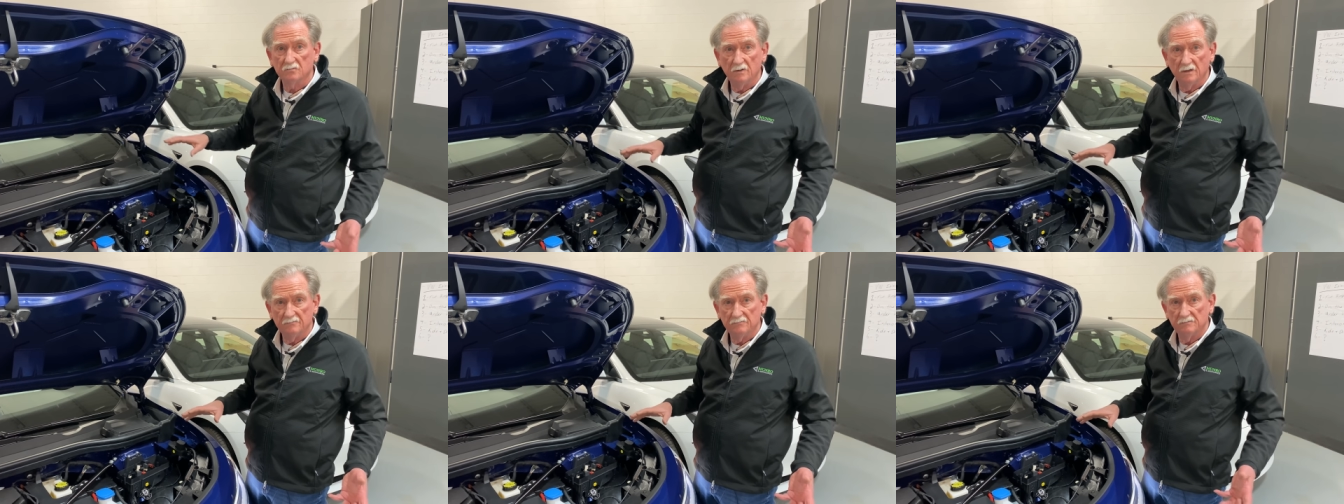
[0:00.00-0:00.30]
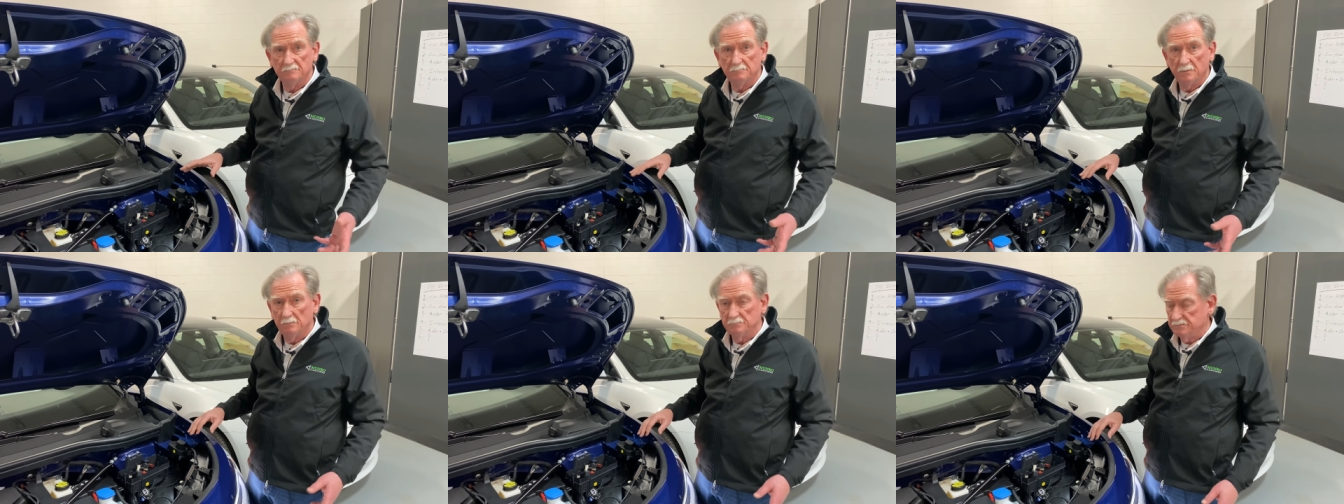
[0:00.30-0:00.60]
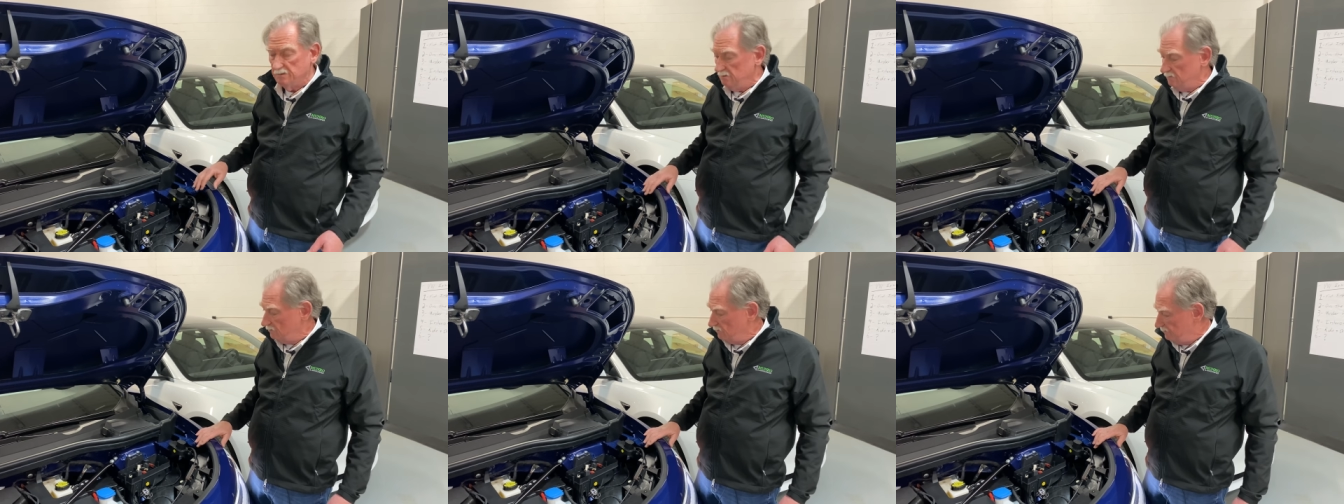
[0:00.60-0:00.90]
We haven't
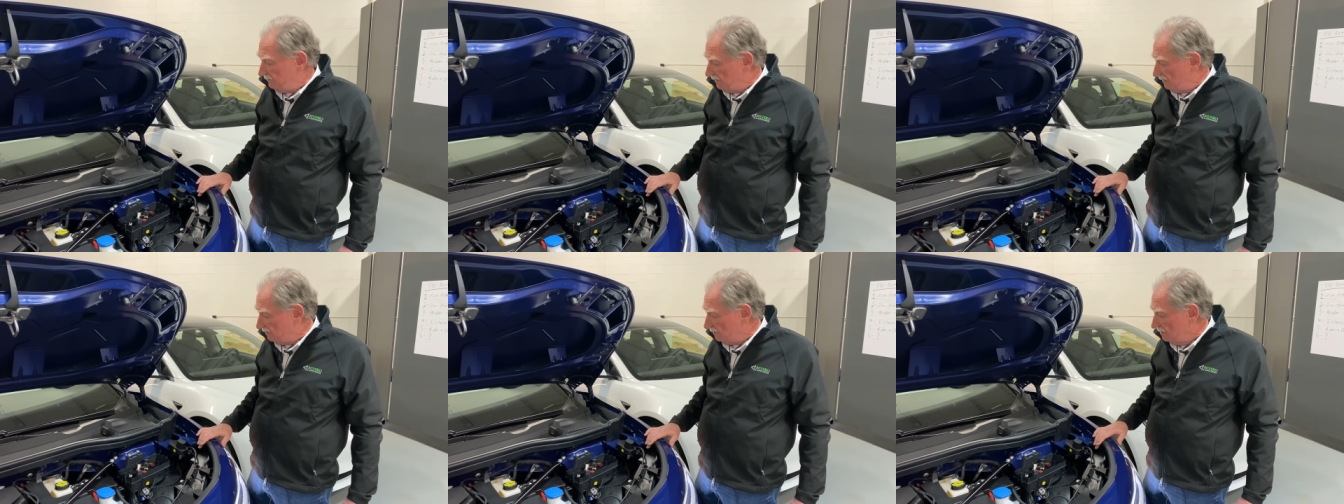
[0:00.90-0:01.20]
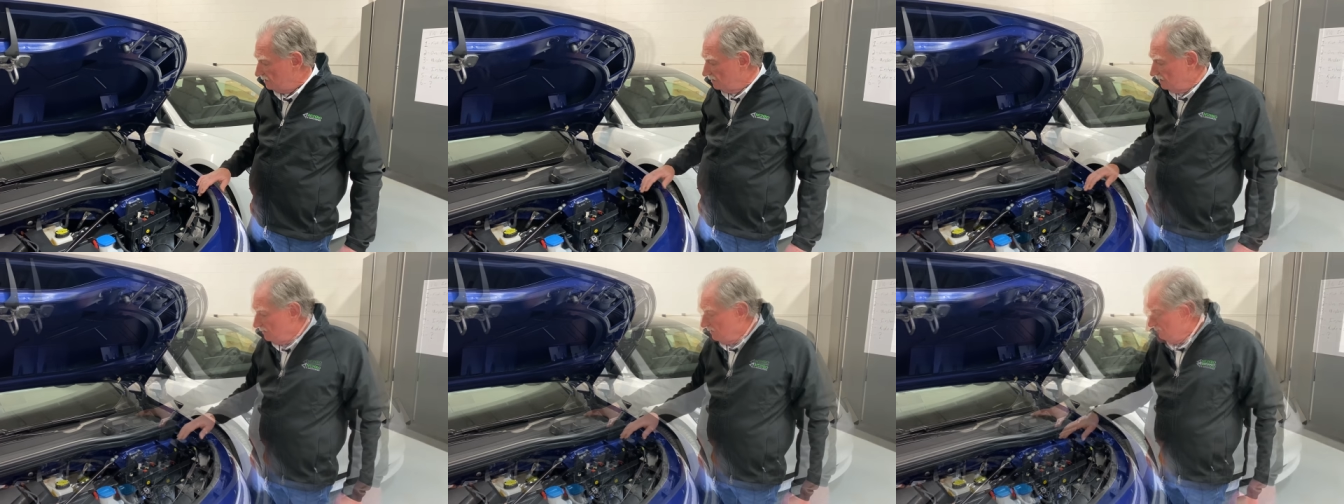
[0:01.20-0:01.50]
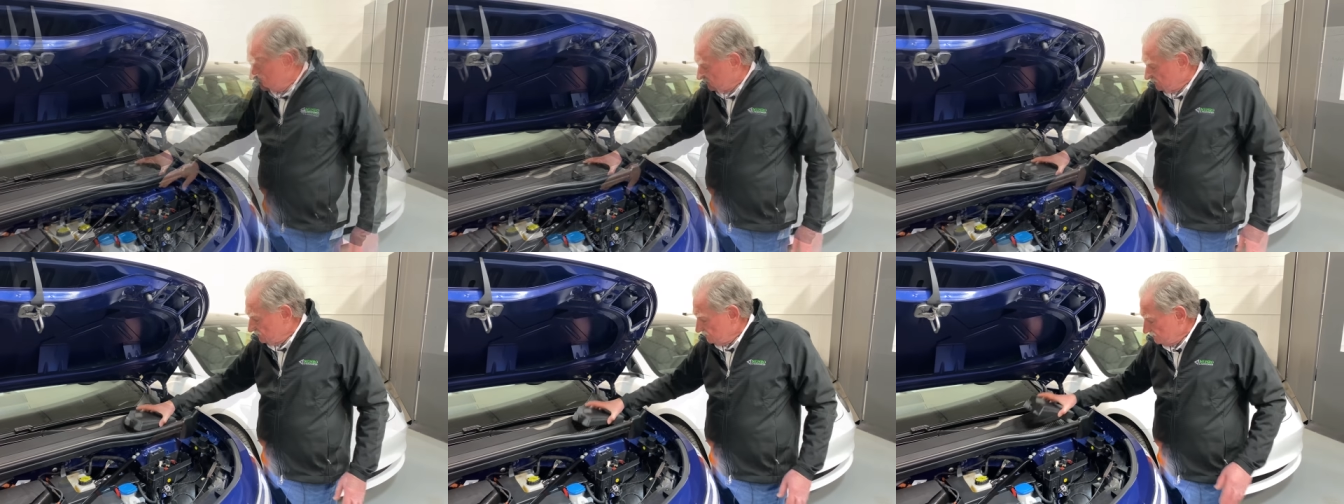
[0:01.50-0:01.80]
bumped into them yet.
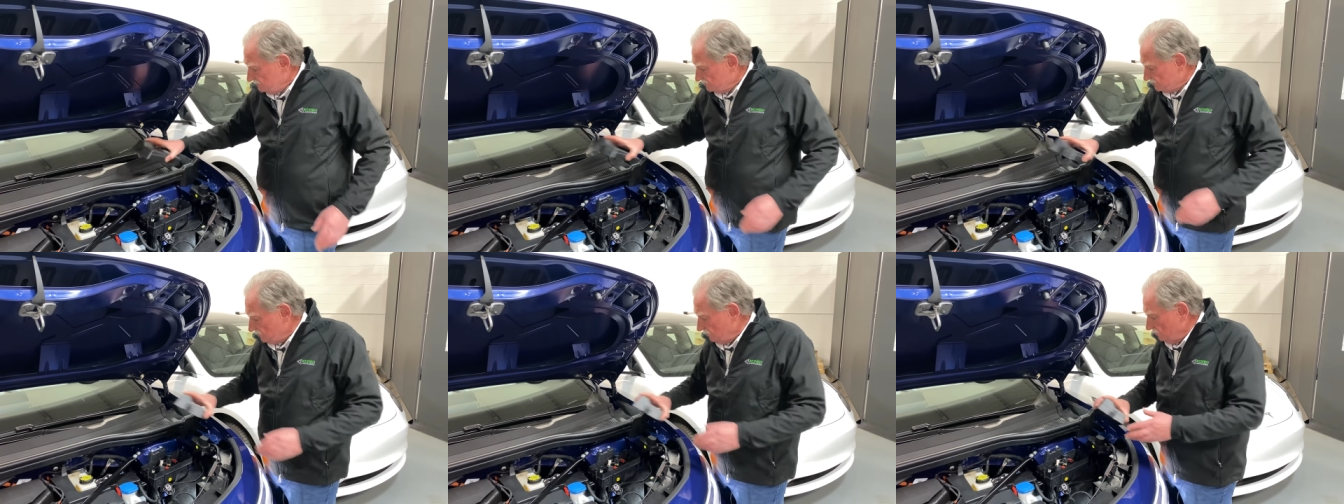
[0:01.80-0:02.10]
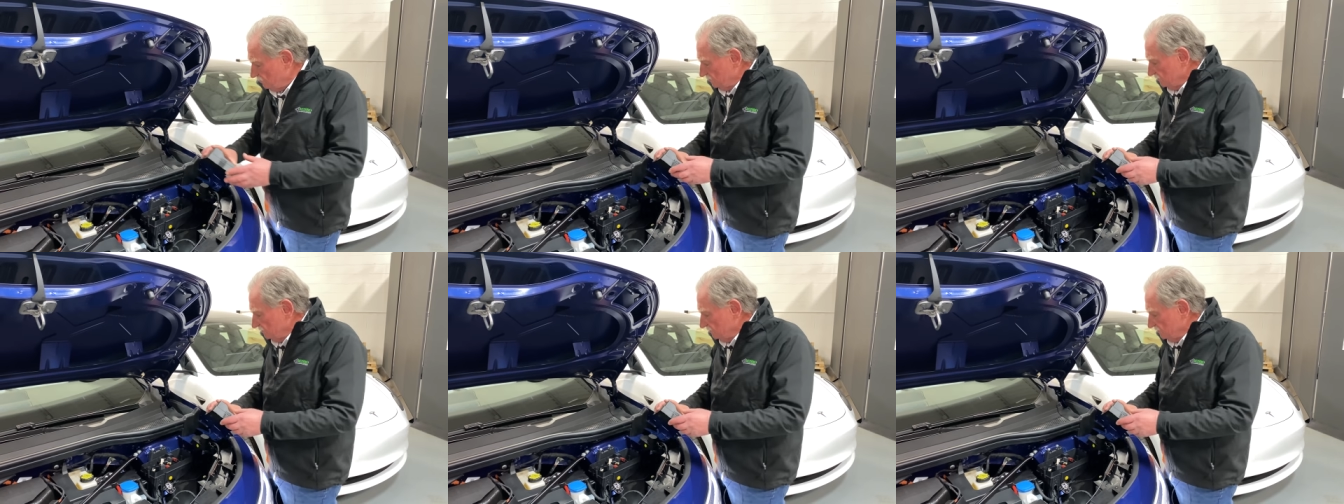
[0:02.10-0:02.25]
So